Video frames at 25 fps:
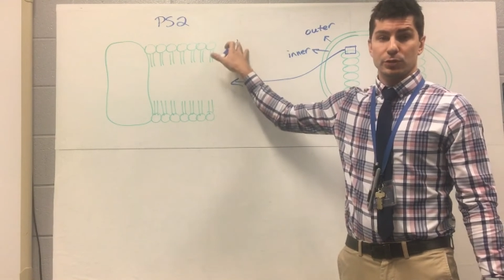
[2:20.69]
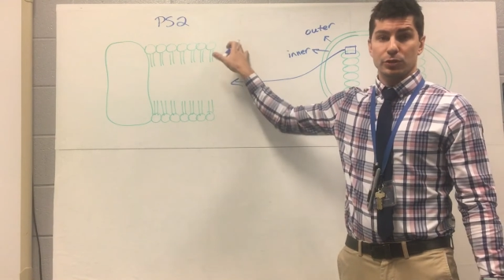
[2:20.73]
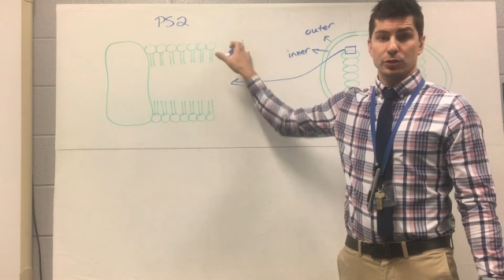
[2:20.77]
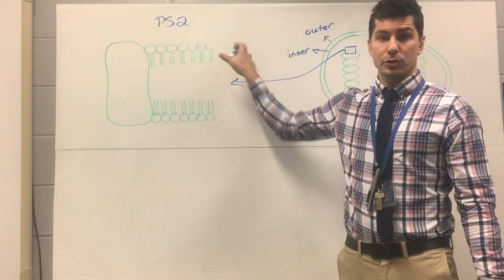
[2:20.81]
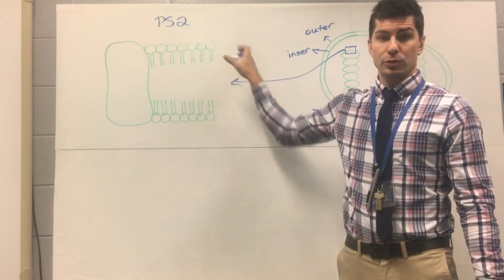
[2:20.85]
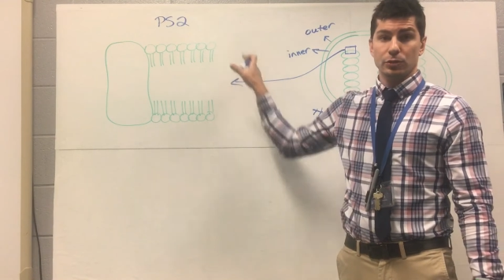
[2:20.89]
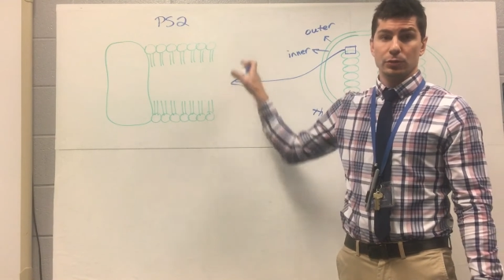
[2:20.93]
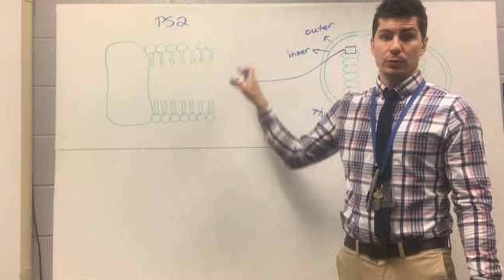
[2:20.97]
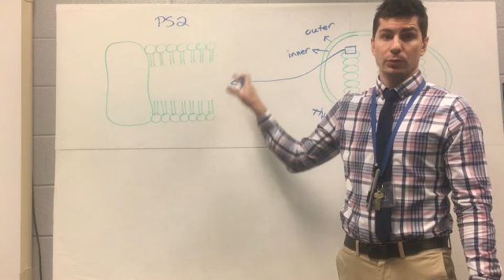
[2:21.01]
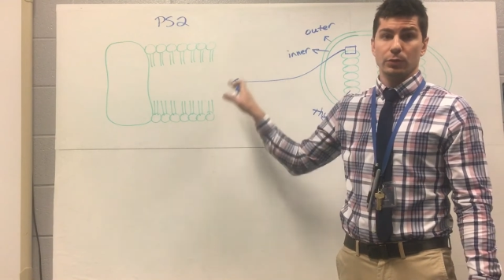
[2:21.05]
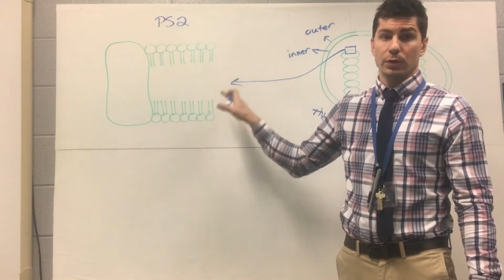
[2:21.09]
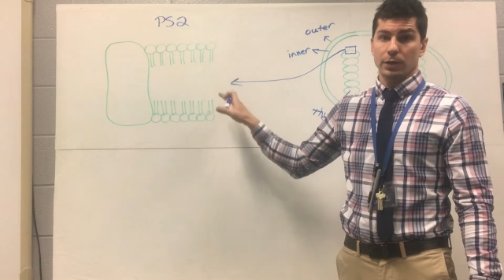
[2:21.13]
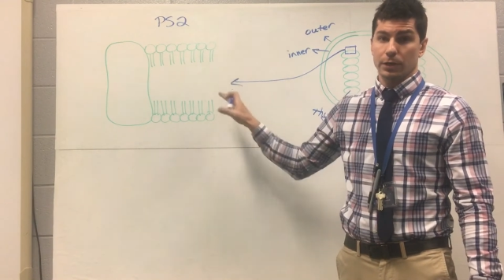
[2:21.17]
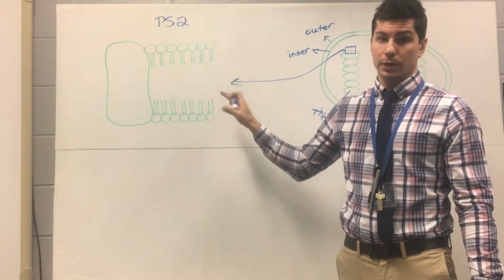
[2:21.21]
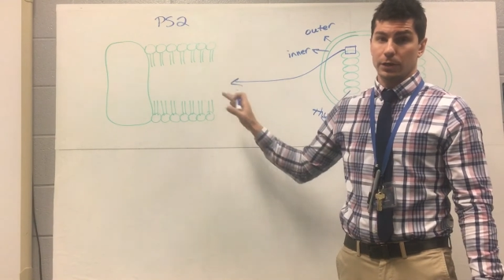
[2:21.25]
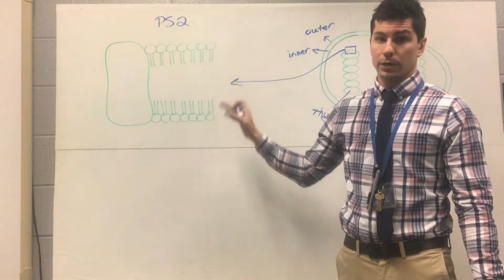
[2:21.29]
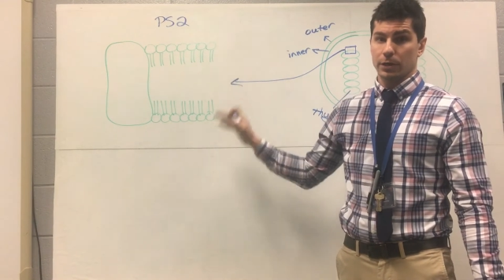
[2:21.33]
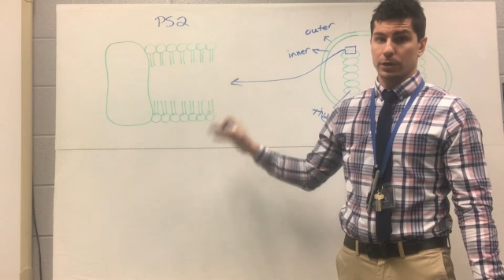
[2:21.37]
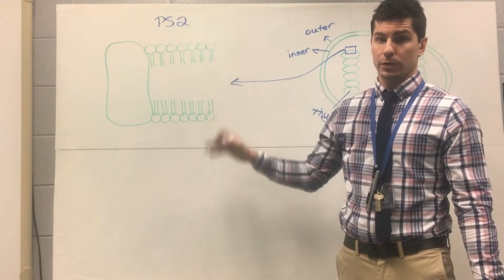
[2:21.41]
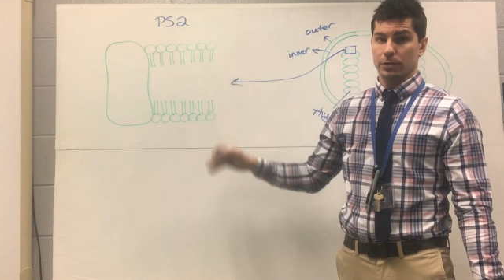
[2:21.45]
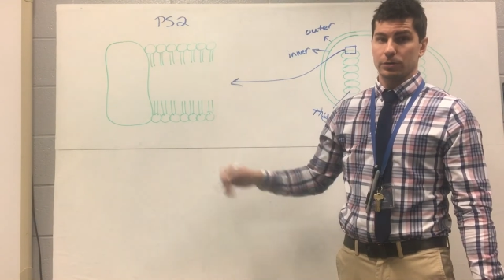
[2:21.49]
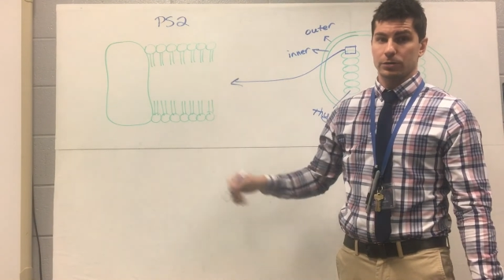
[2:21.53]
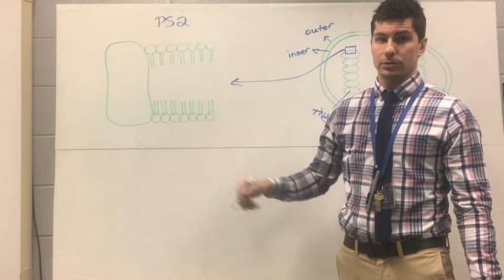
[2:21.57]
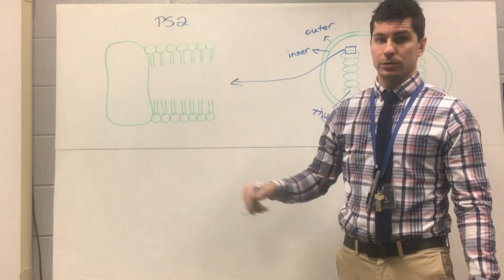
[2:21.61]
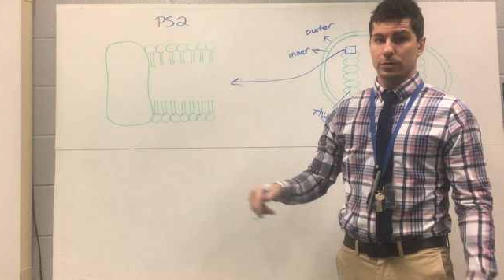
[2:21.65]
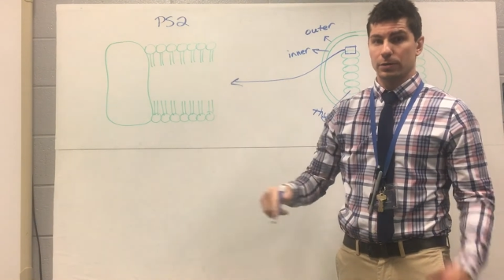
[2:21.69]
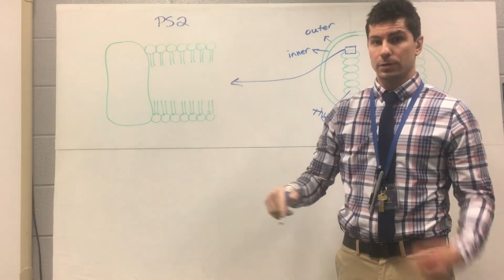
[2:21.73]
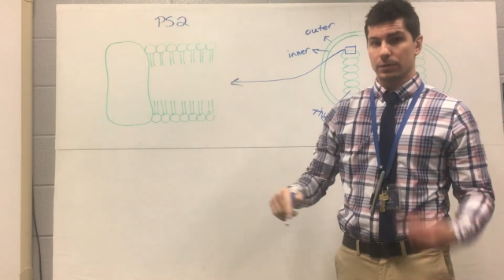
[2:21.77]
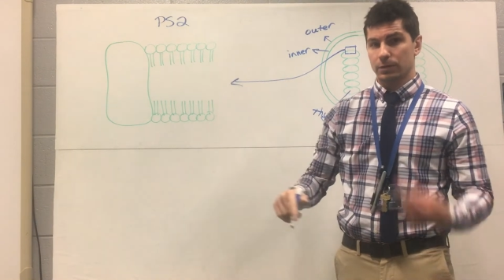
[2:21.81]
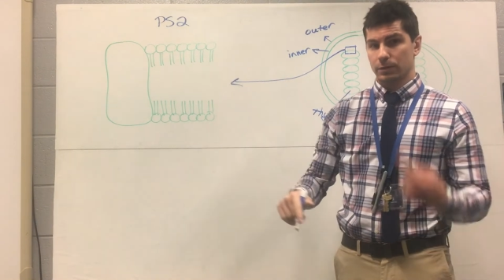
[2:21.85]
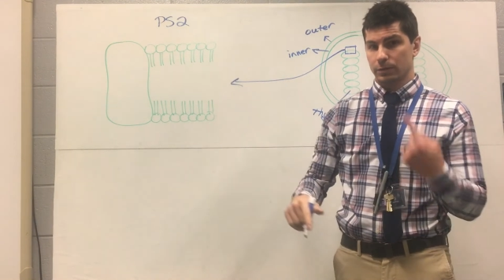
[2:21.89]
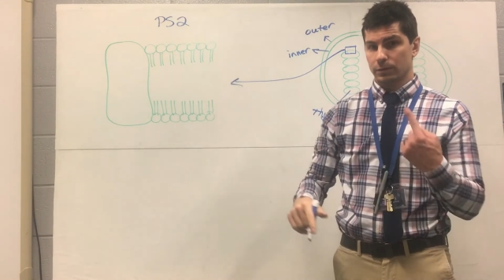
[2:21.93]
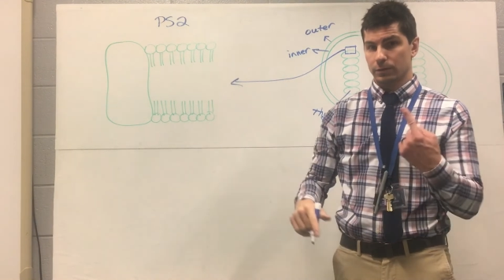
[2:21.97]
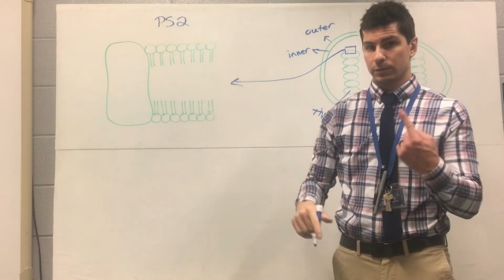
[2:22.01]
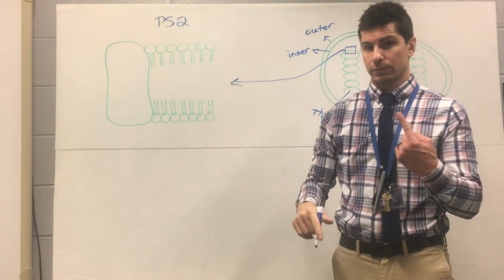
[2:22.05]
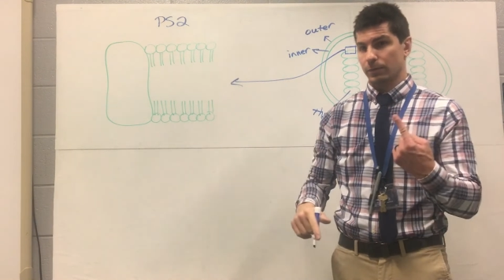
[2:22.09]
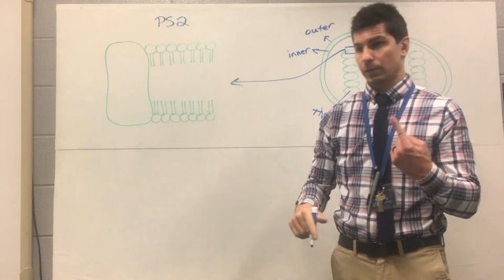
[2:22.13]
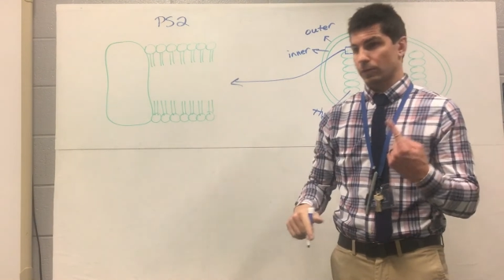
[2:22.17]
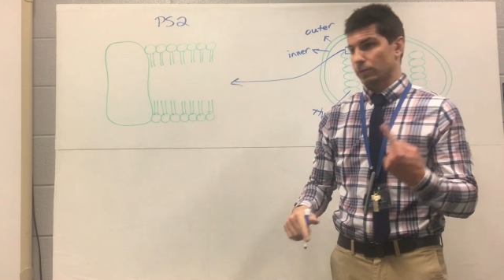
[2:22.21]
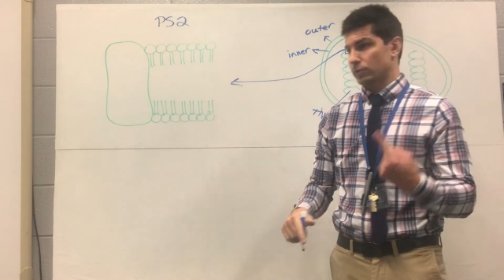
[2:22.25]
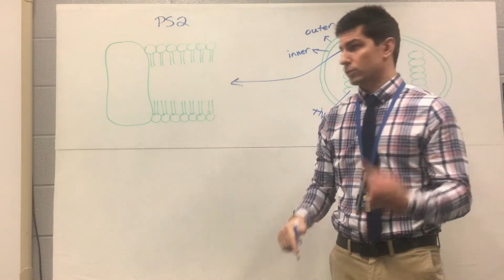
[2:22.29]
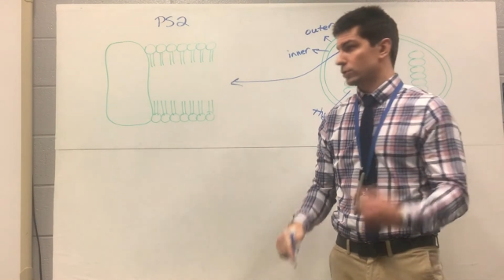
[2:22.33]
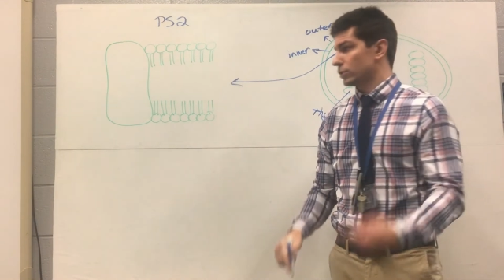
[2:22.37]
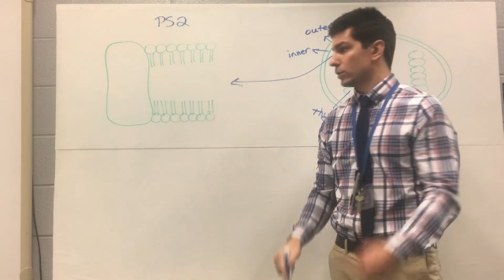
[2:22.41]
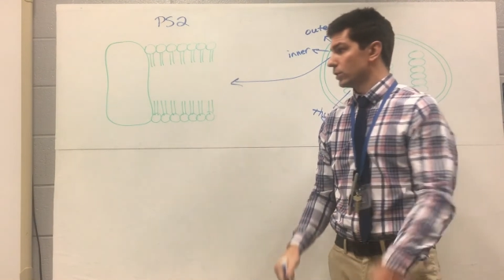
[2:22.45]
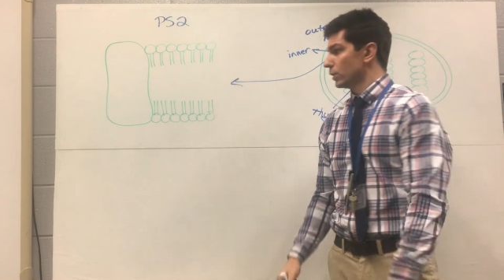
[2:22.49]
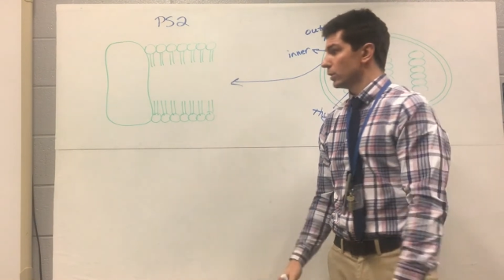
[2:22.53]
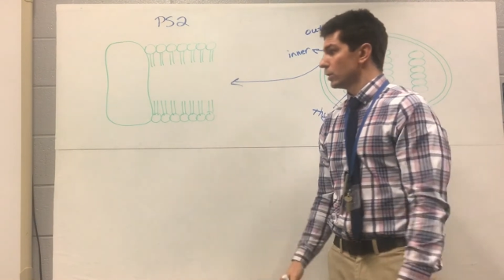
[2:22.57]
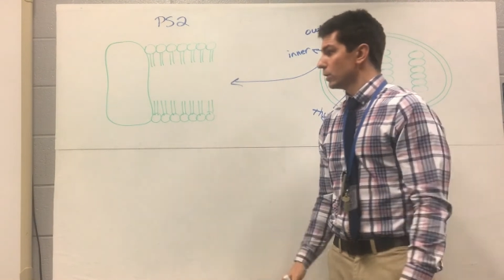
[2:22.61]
2 occurs first.